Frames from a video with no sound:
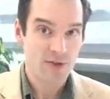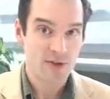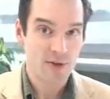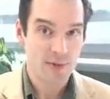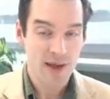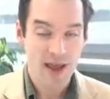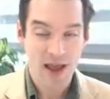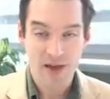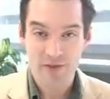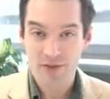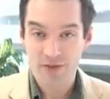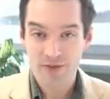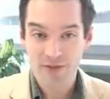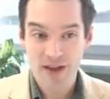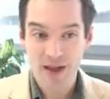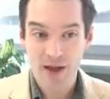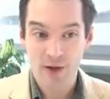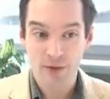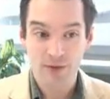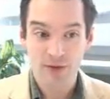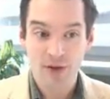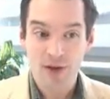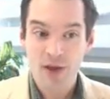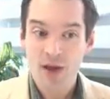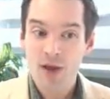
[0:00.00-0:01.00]
that we haven't
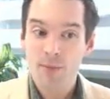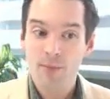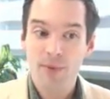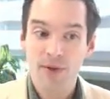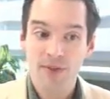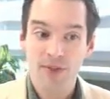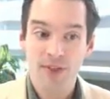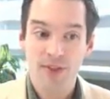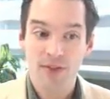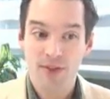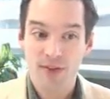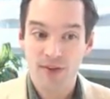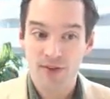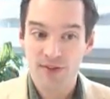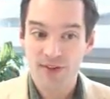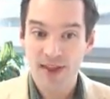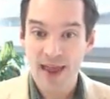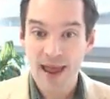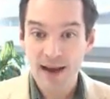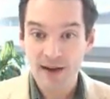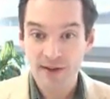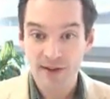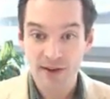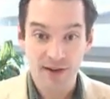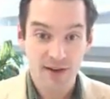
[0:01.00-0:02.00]
found, but that this
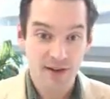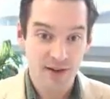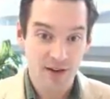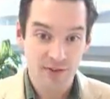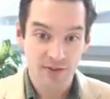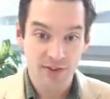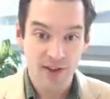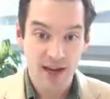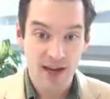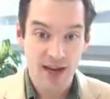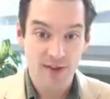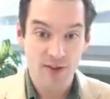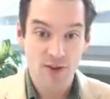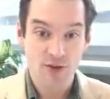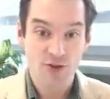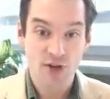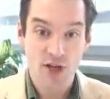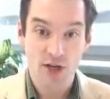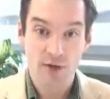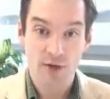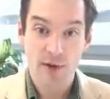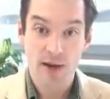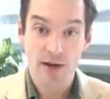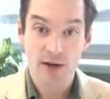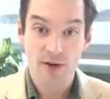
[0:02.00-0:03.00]
tactic of taking the
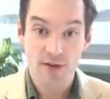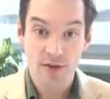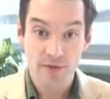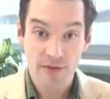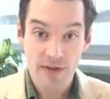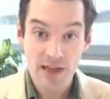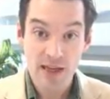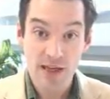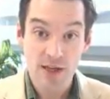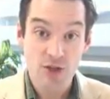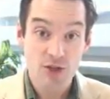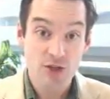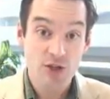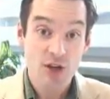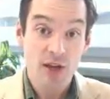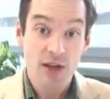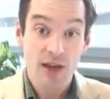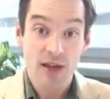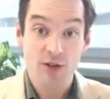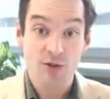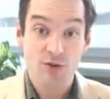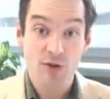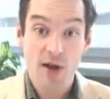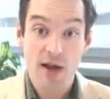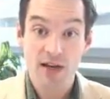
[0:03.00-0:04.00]
generators of each
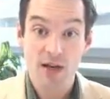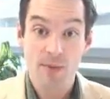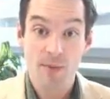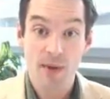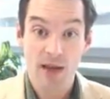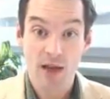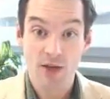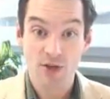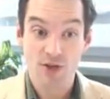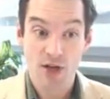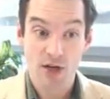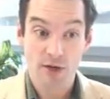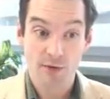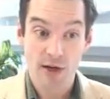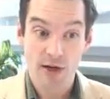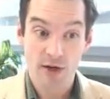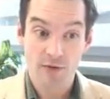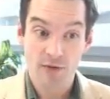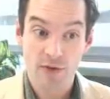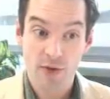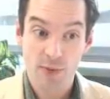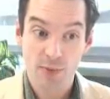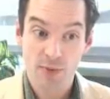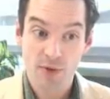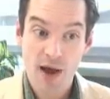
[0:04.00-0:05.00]
and trying to make a generator
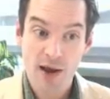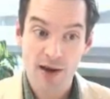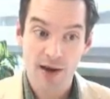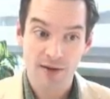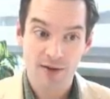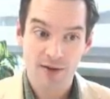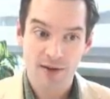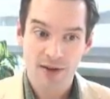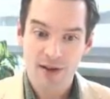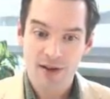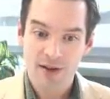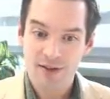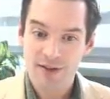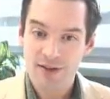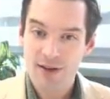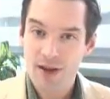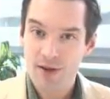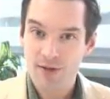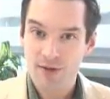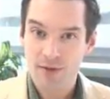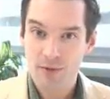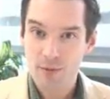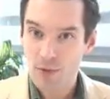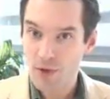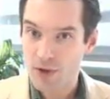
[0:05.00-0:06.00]
the product
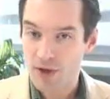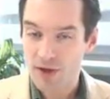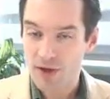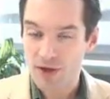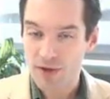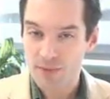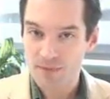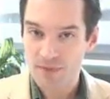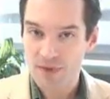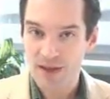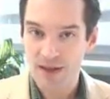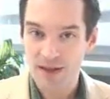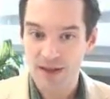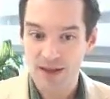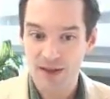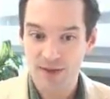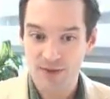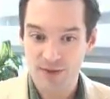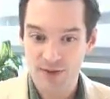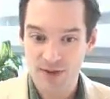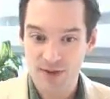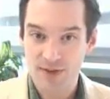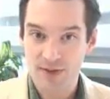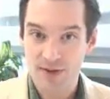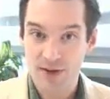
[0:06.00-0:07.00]
doesn't work in
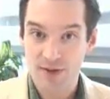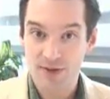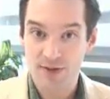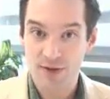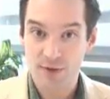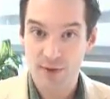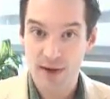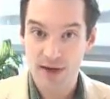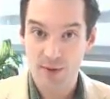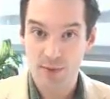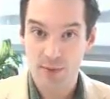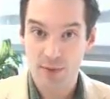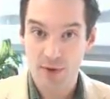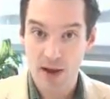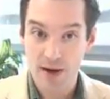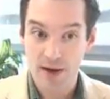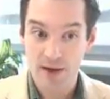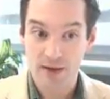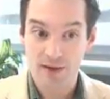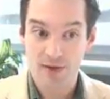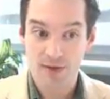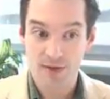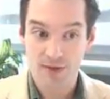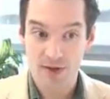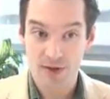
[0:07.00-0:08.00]
z6 direct
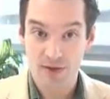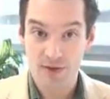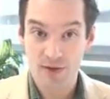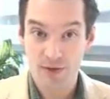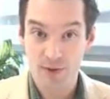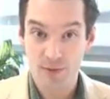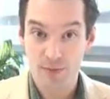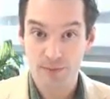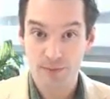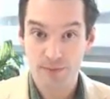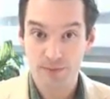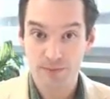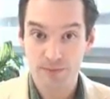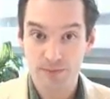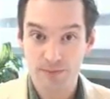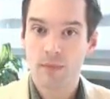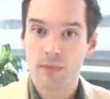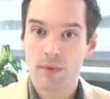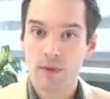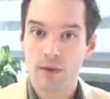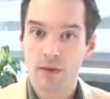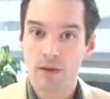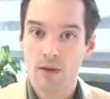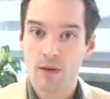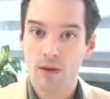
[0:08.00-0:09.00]
product z2.
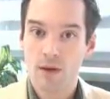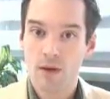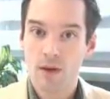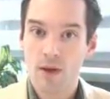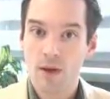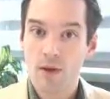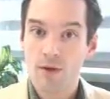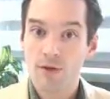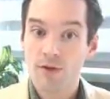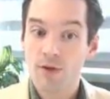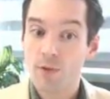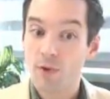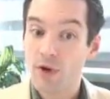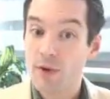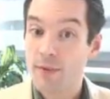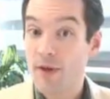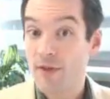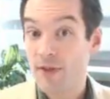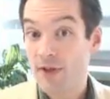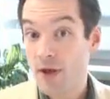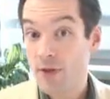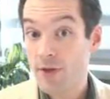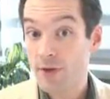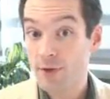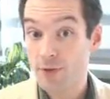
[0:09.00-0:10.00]
So what
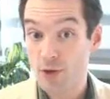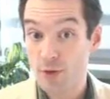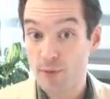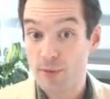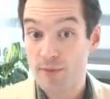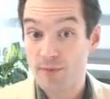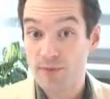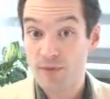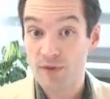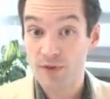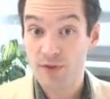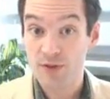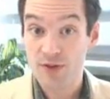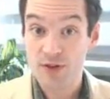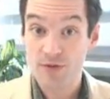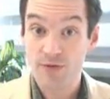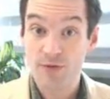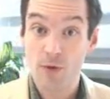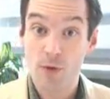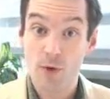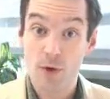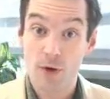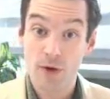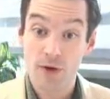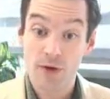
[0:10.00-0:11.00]
about the other group,
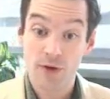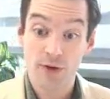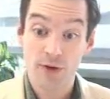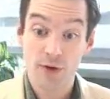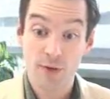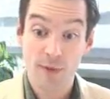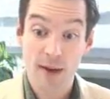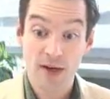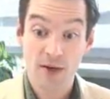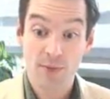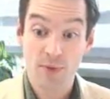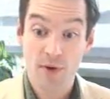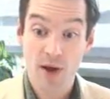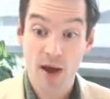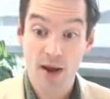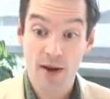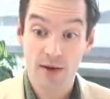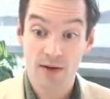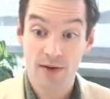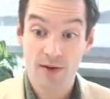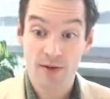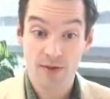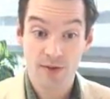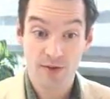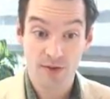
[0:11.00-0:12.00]
z4 direct
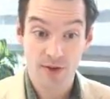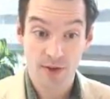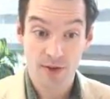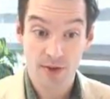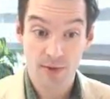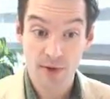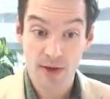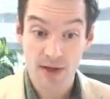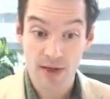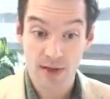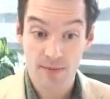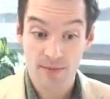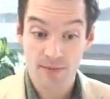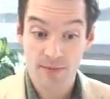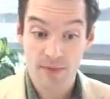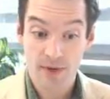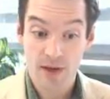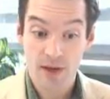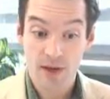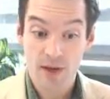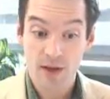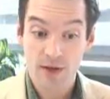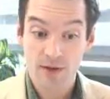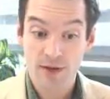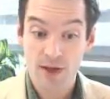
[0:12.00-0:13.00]
product z3?
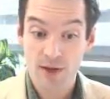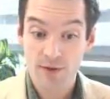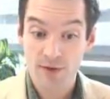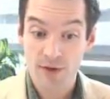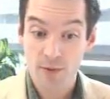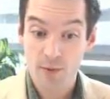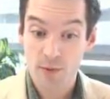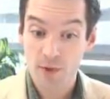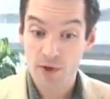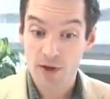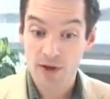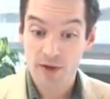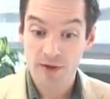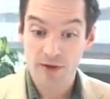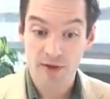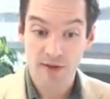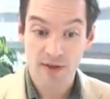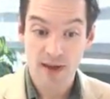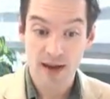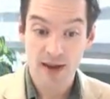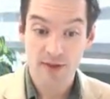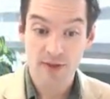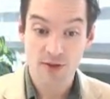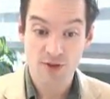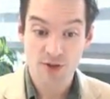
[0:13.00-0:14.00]
Does it work to
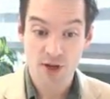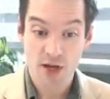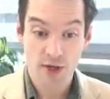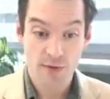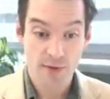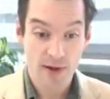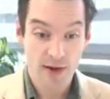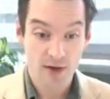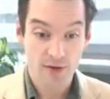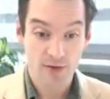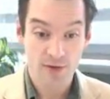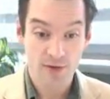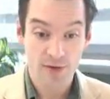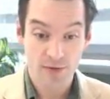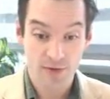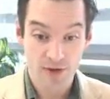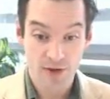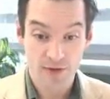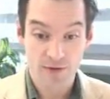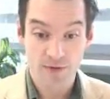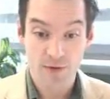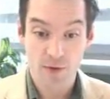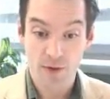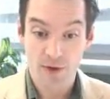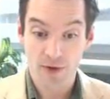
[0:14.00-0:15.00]
take the generators of
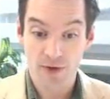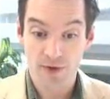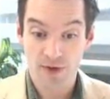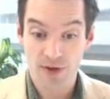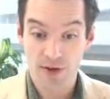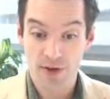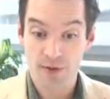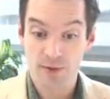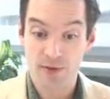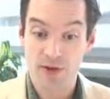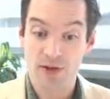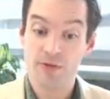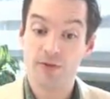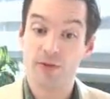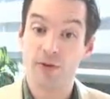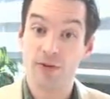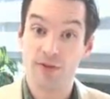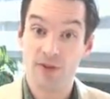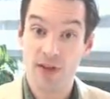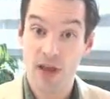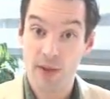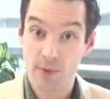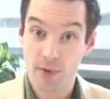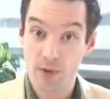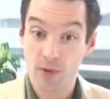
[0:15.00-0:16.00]
z4 and z3, for
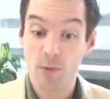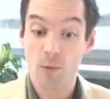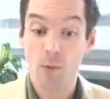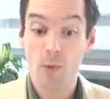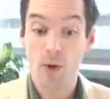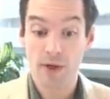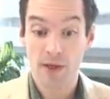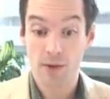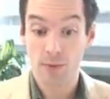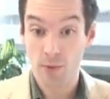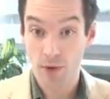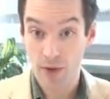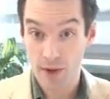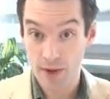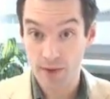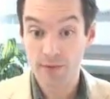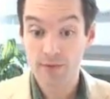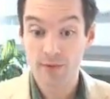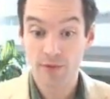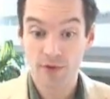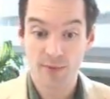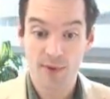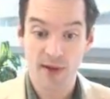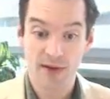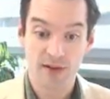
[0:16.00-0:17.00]
example, 1 and 1,
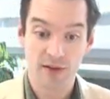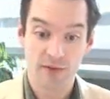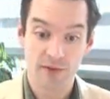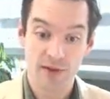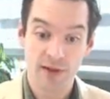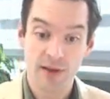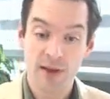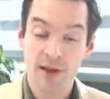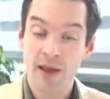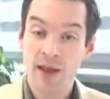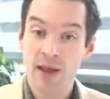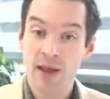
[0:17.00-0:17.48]
respectively,